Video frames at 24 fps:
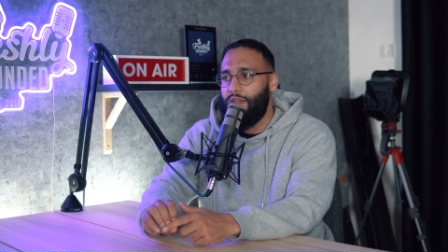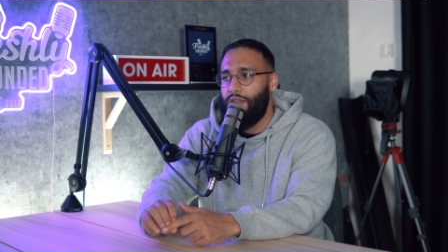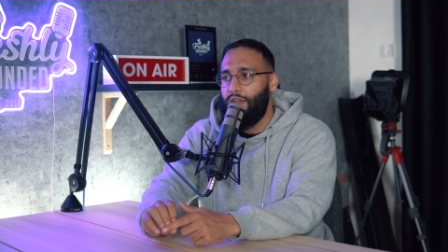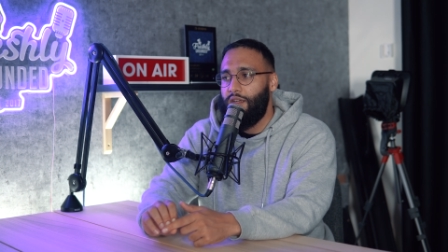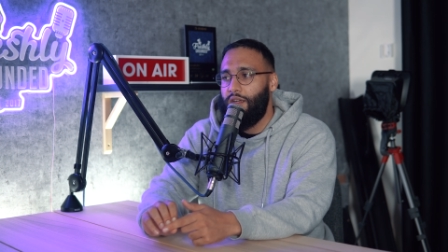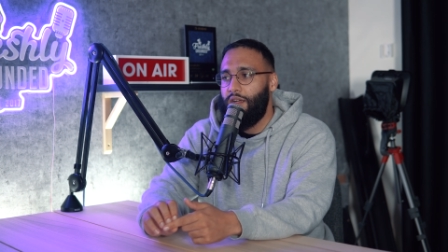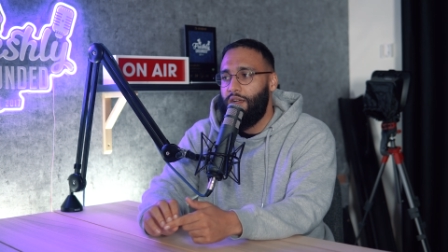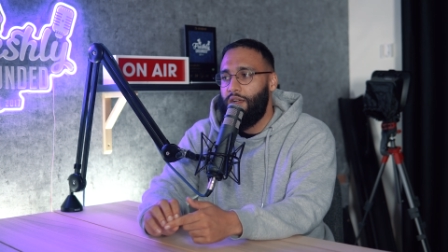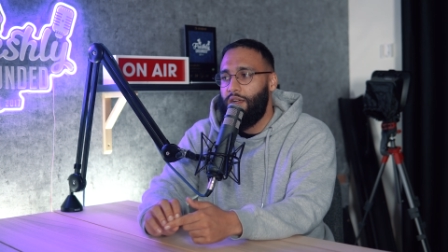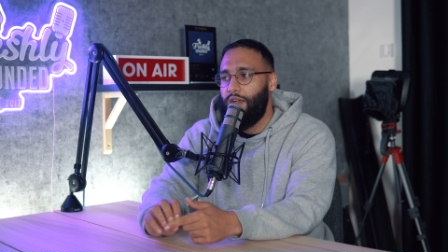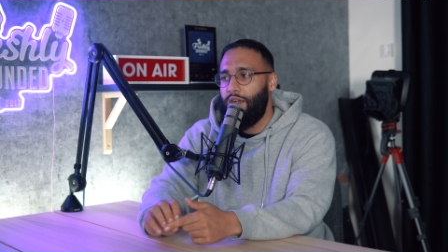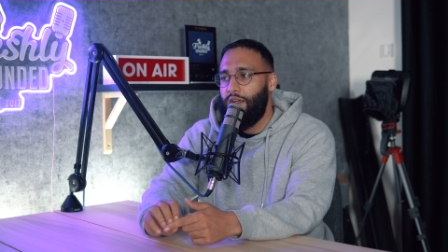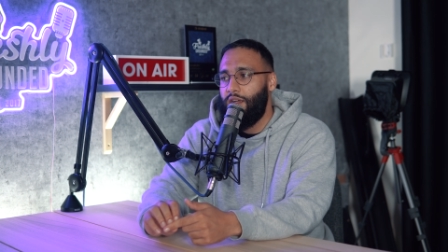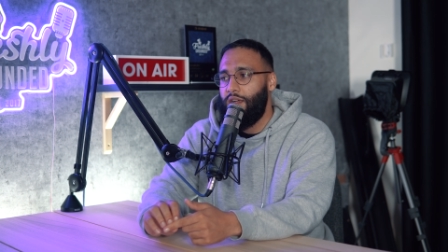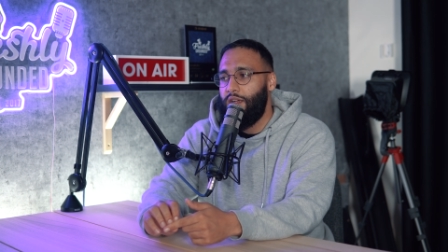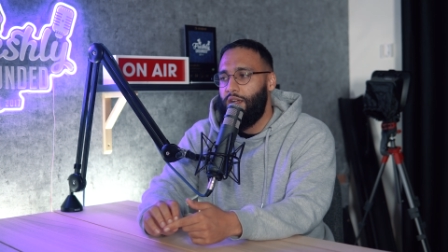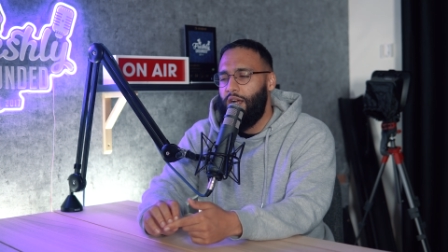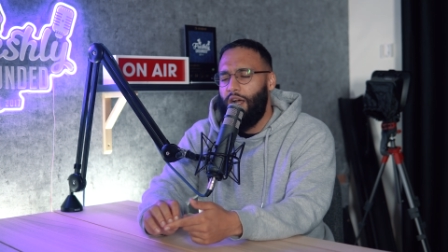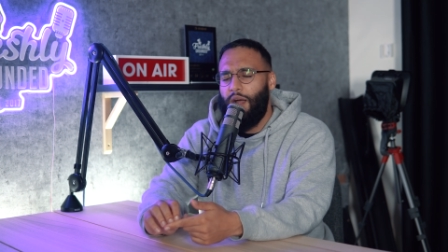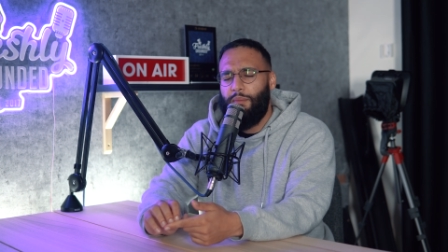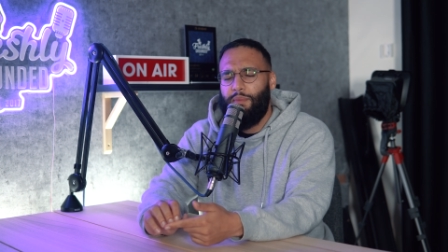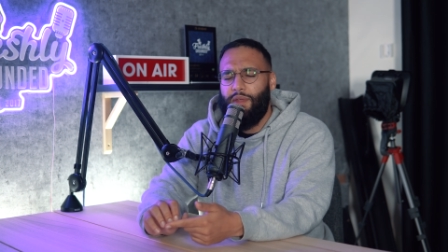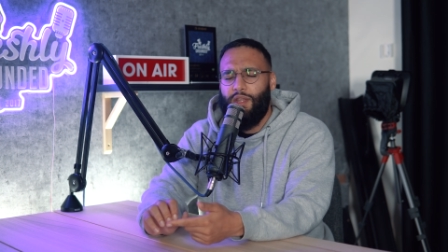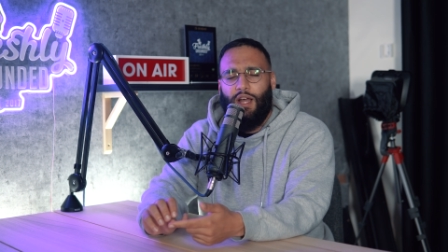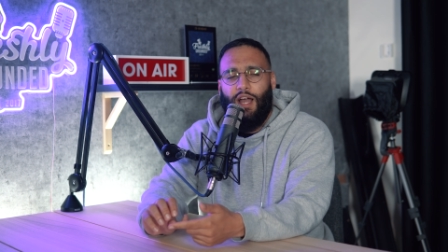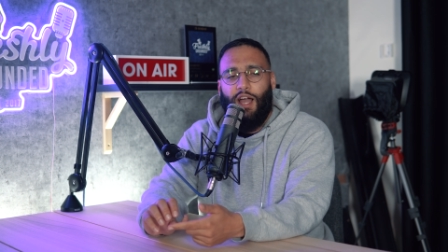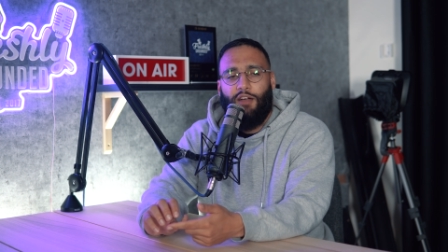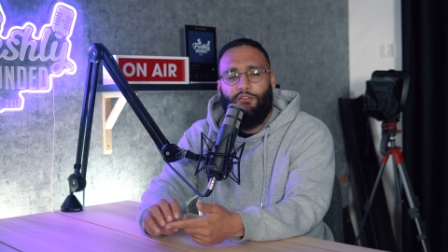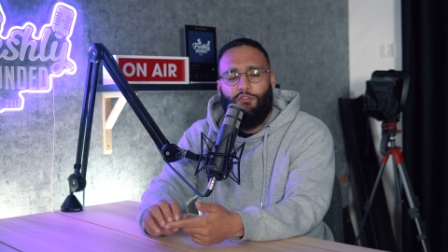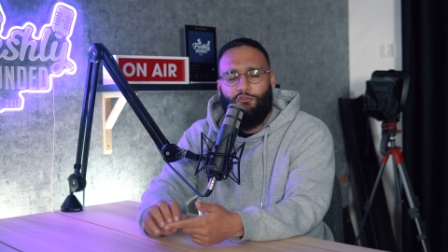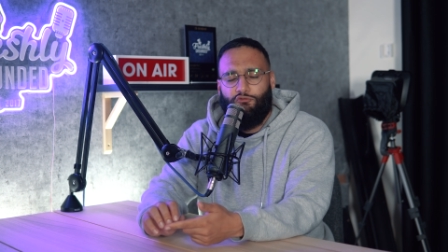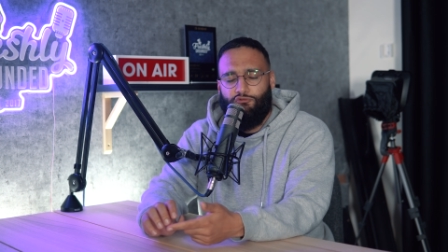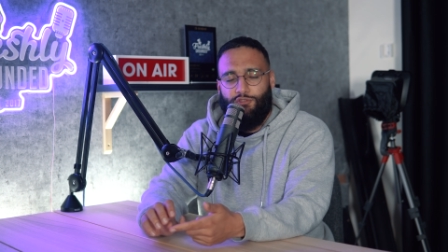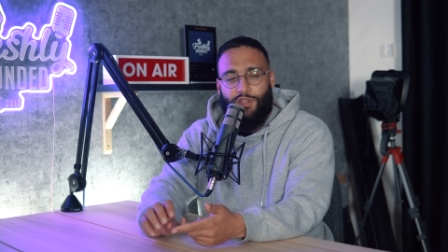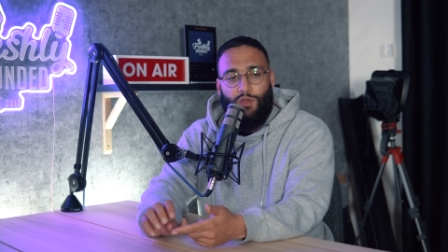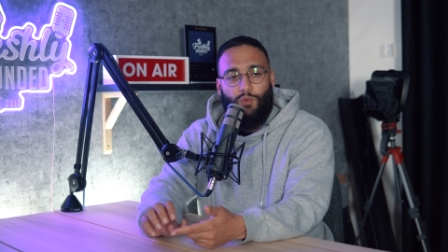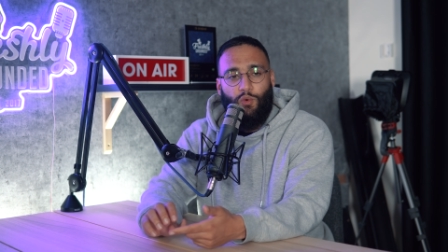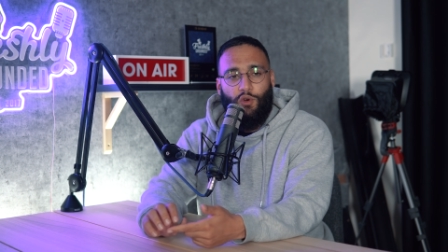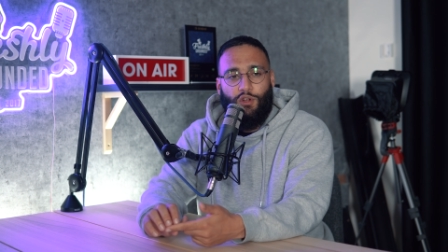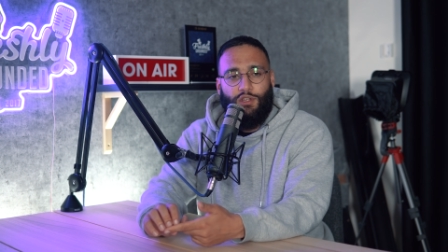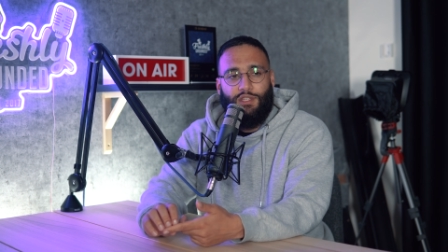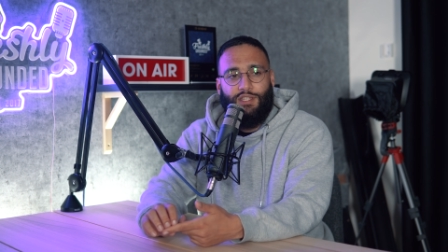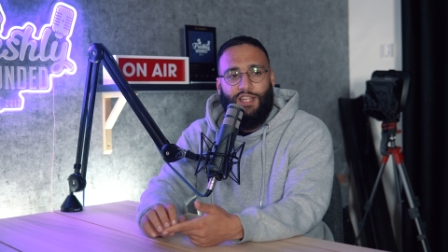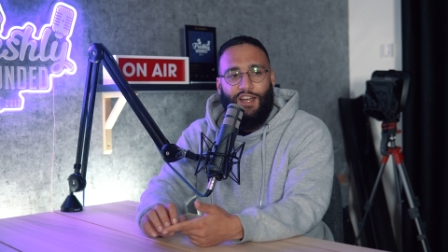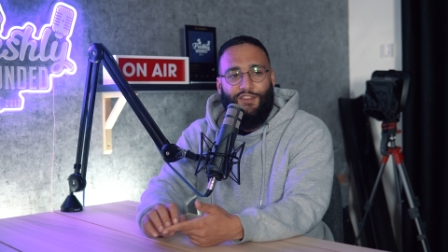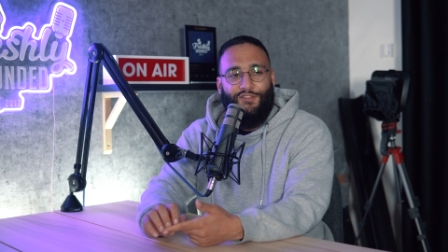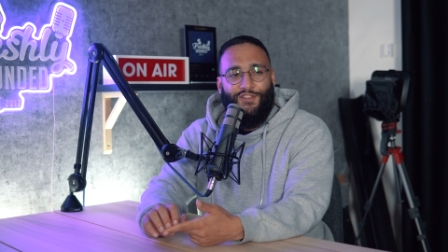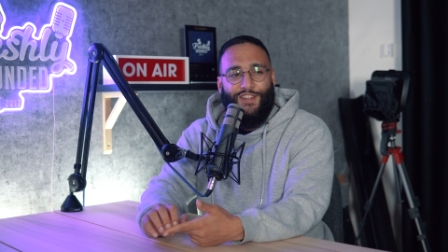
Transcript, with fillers: uh, I mean I haven't rewatched that